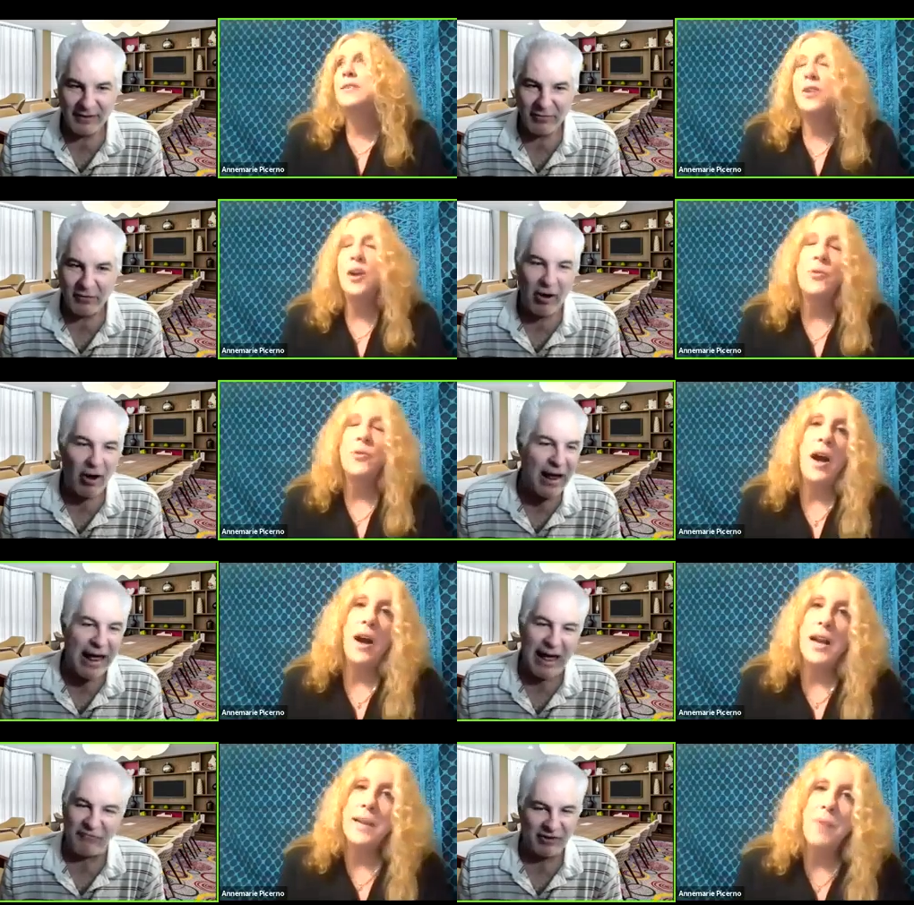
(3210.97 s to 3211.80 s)
Speaker 1: you know, will
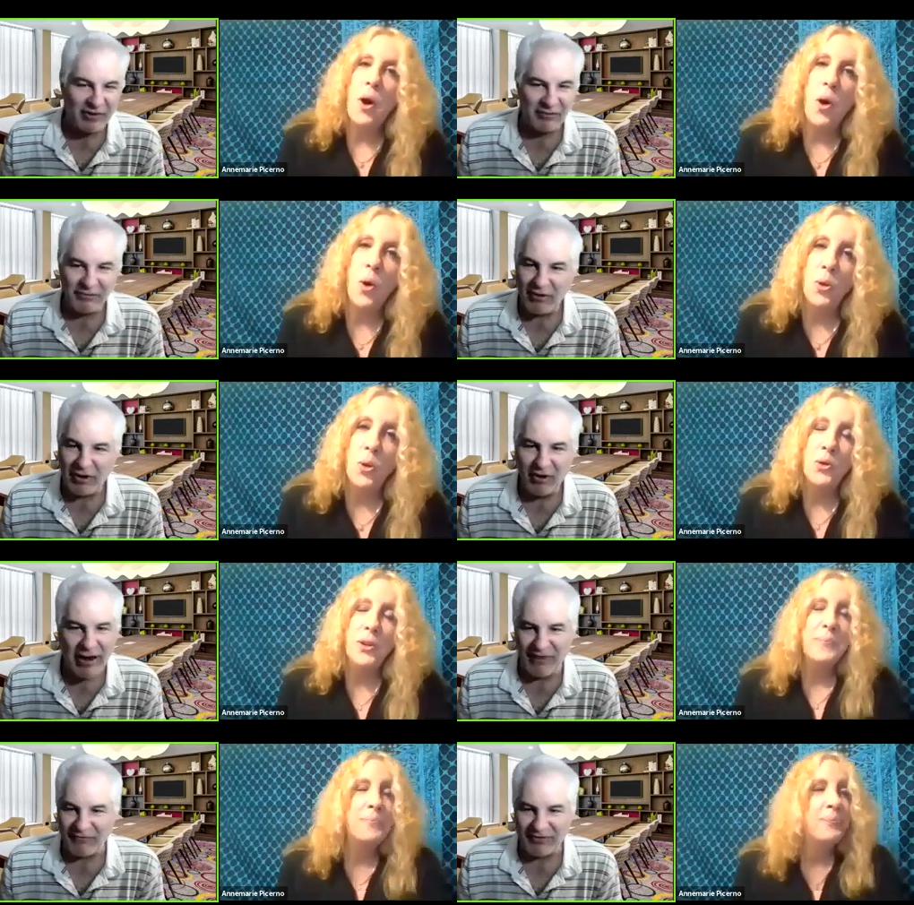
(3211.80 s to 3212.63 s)
have I'm to. old. You'll
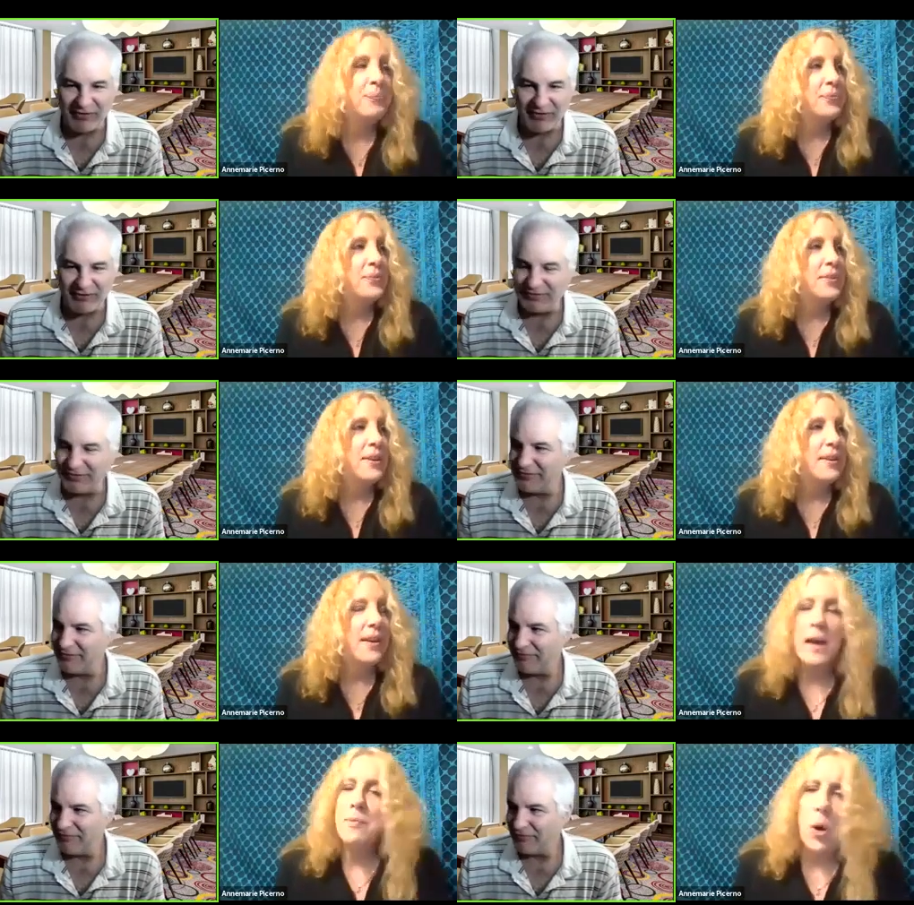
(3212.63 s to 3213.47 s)
have to.
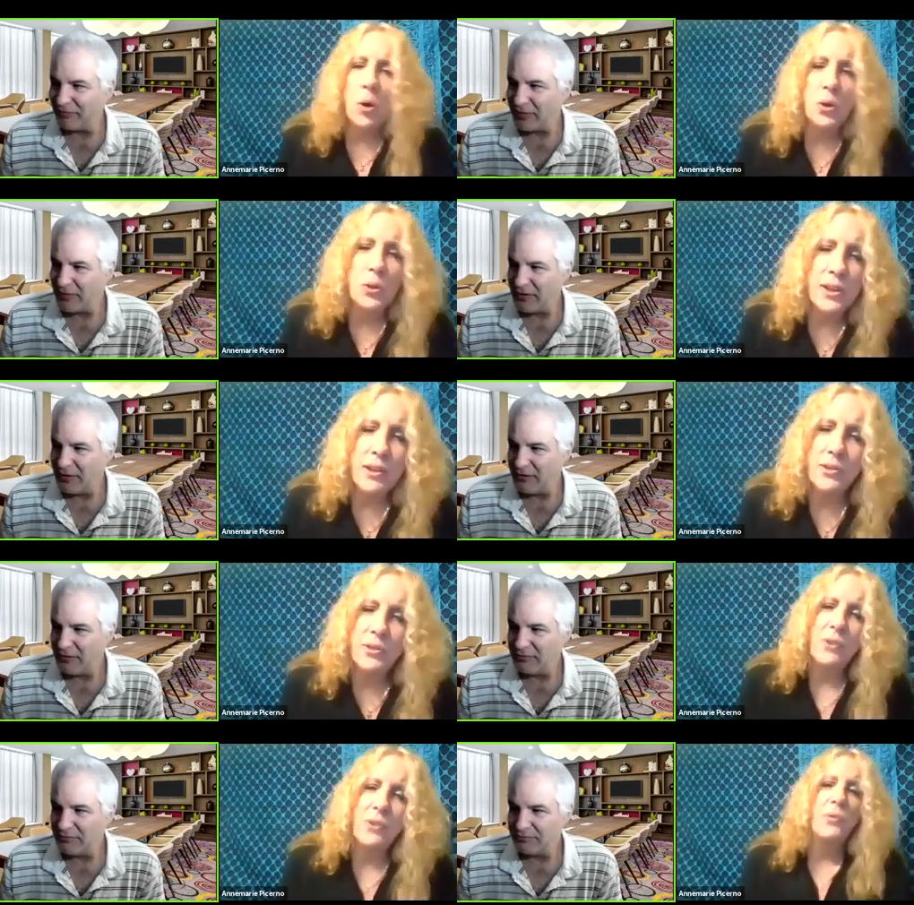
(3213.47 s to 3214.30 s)
I'm old
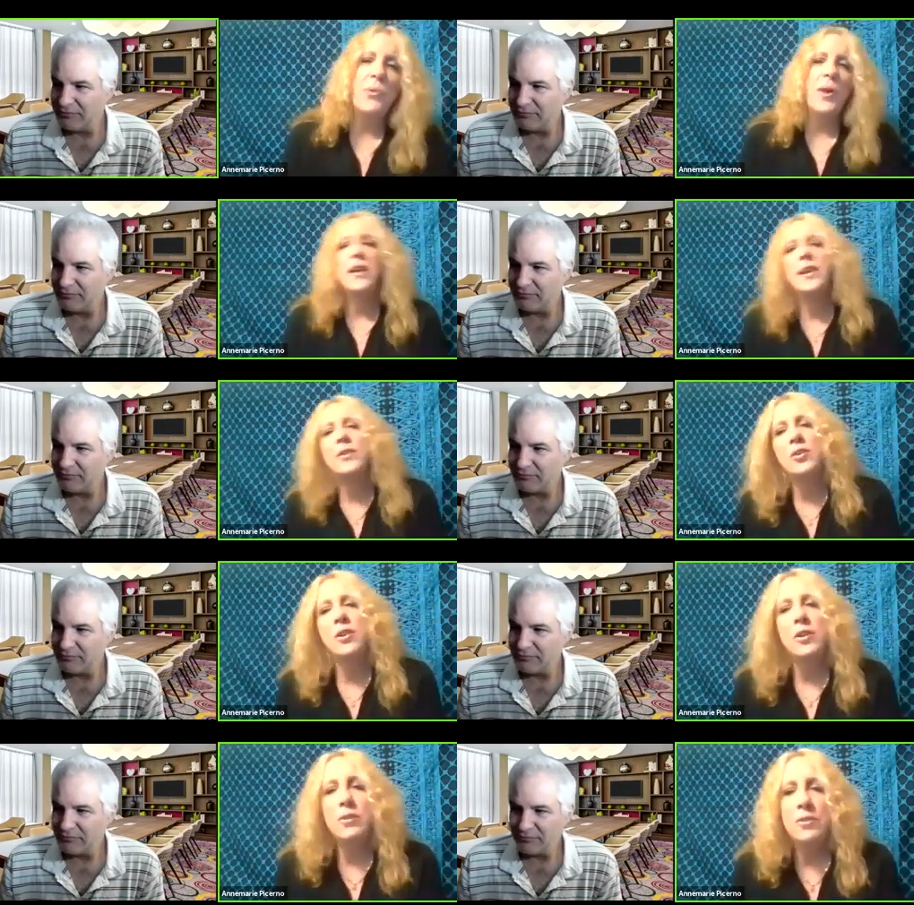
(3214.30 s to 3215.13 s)
is a great
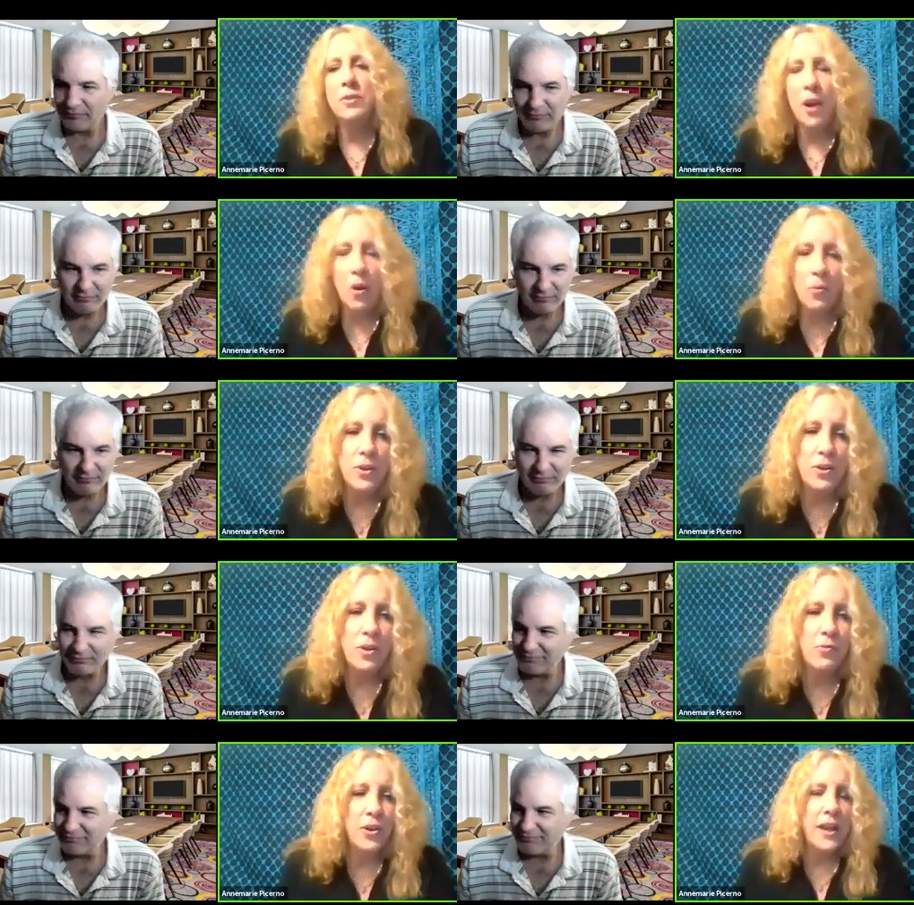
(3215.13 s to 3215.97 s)
excuse. Oh, did
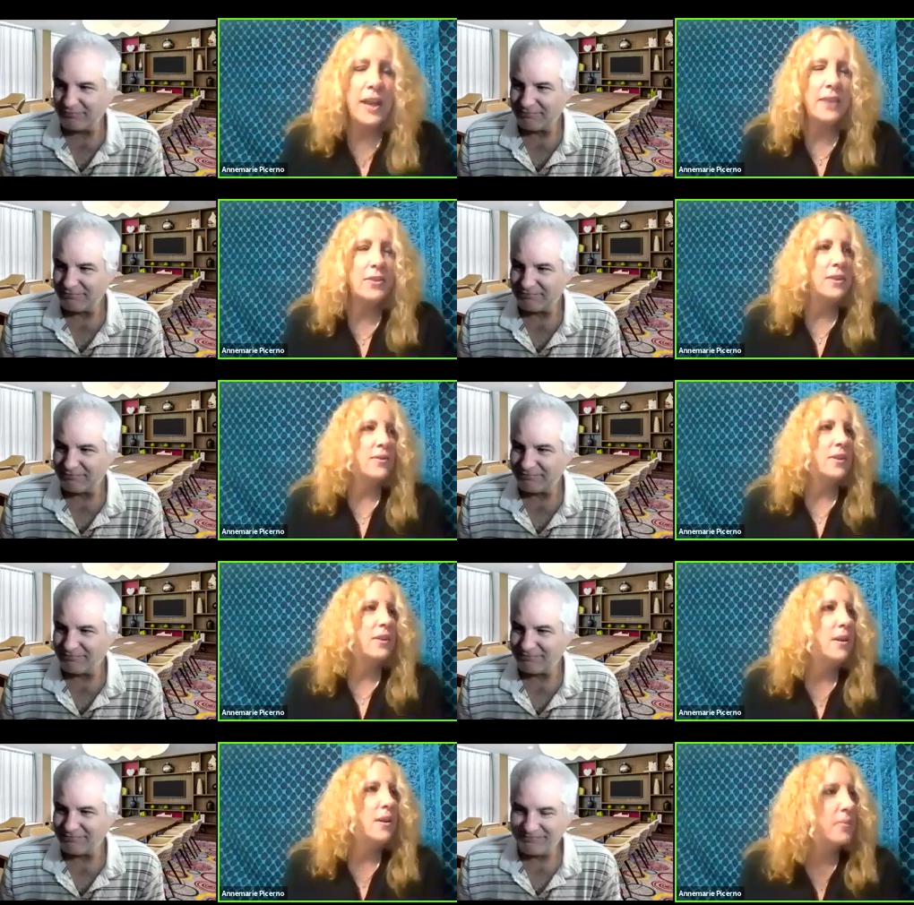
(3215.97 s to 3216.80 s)
you forget this?
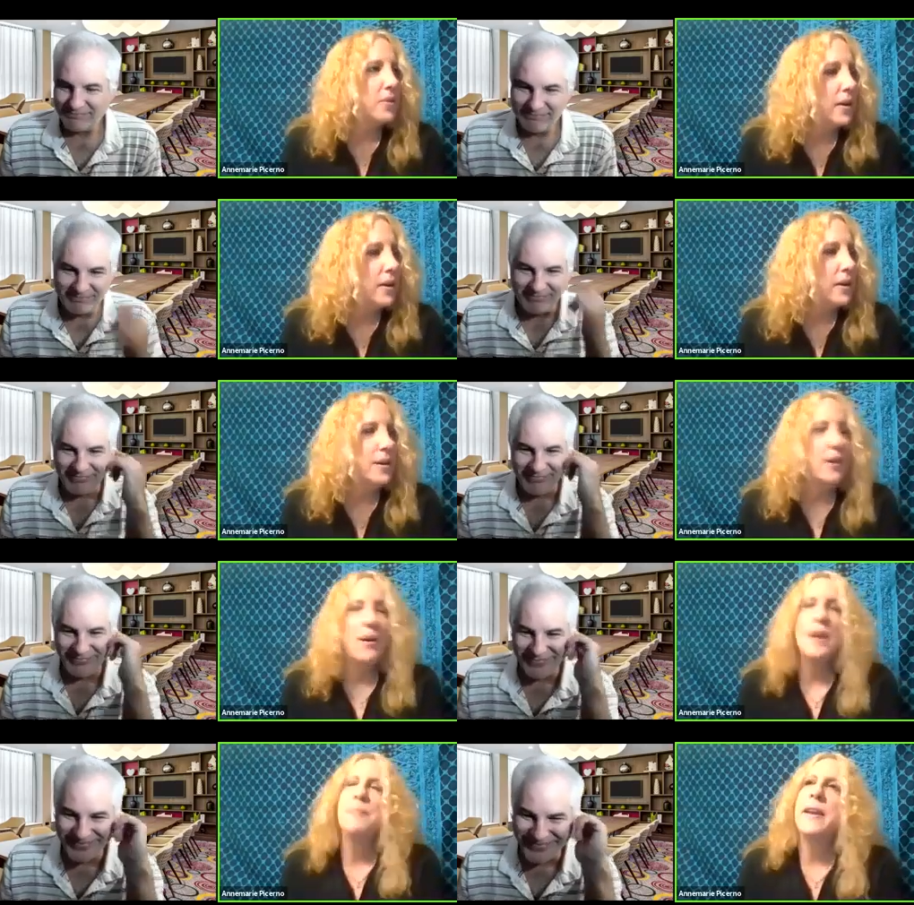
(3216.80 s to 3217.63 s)
Oh, I'm sorry. You know,
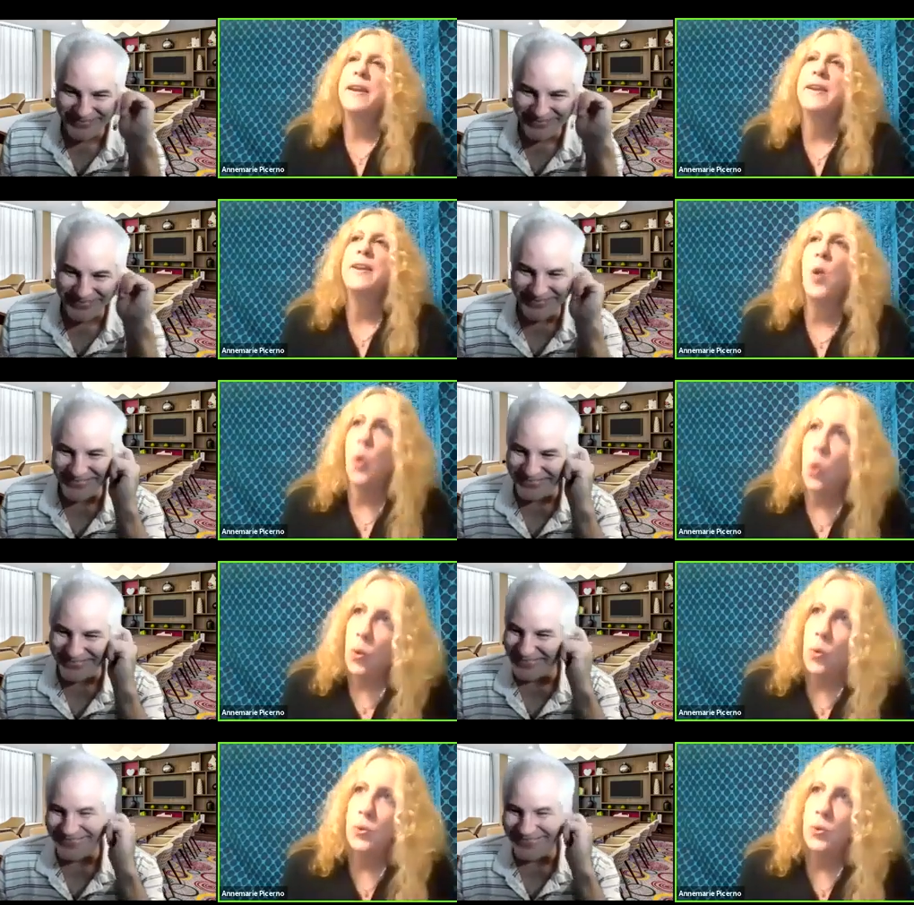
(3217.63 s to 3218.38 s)
I'm getting old.